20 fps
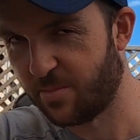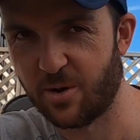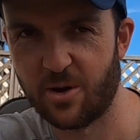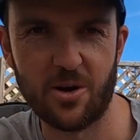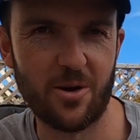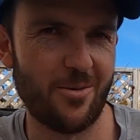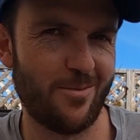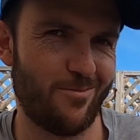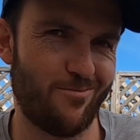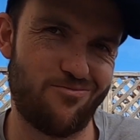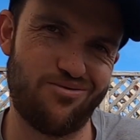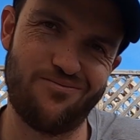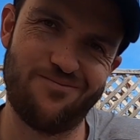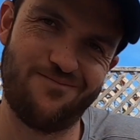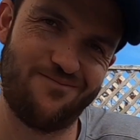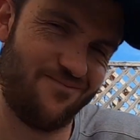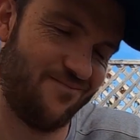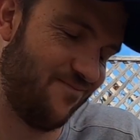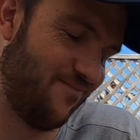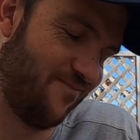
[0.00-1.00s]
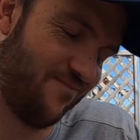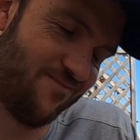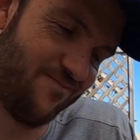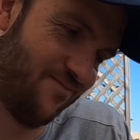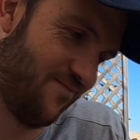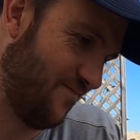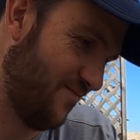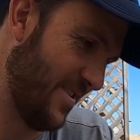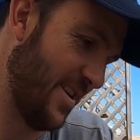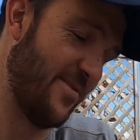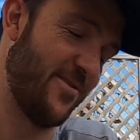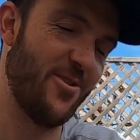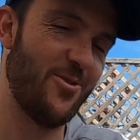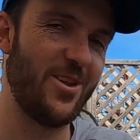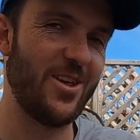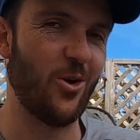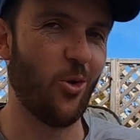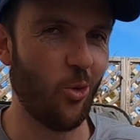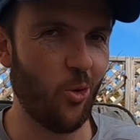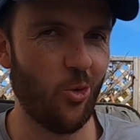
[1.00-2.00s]
but if
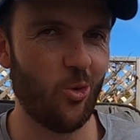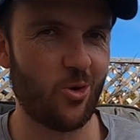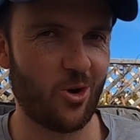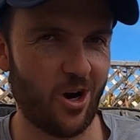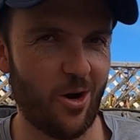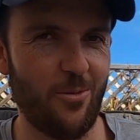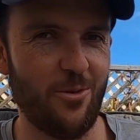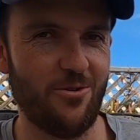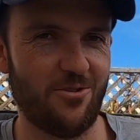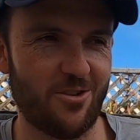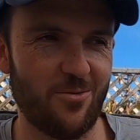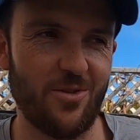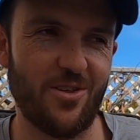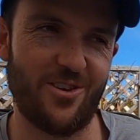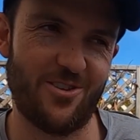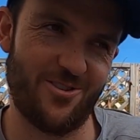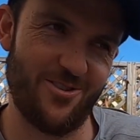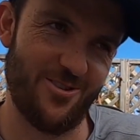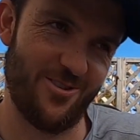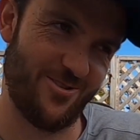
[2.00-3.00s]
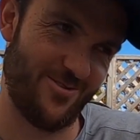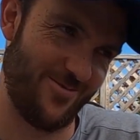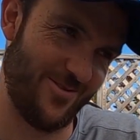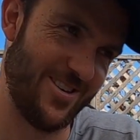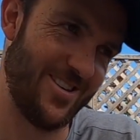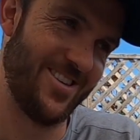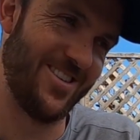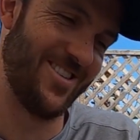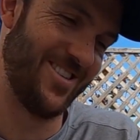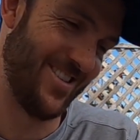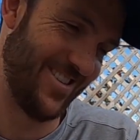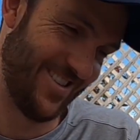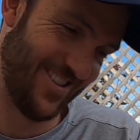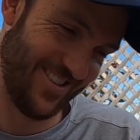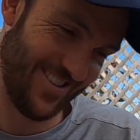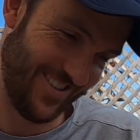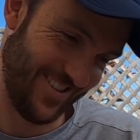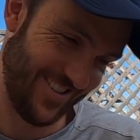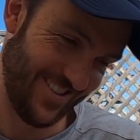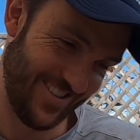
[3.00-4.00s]
only all car boots could be that good.
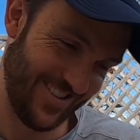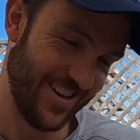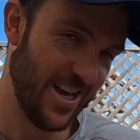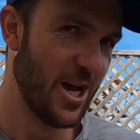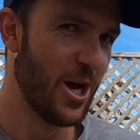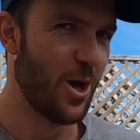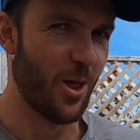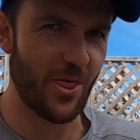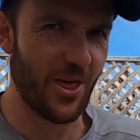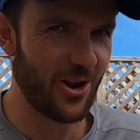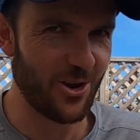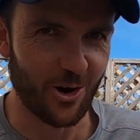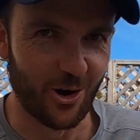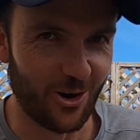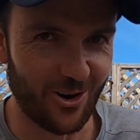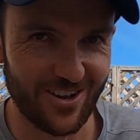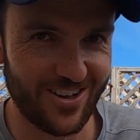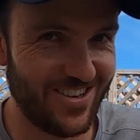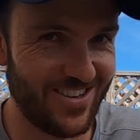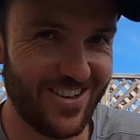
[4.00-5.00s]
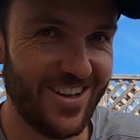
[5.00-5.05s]
They're not.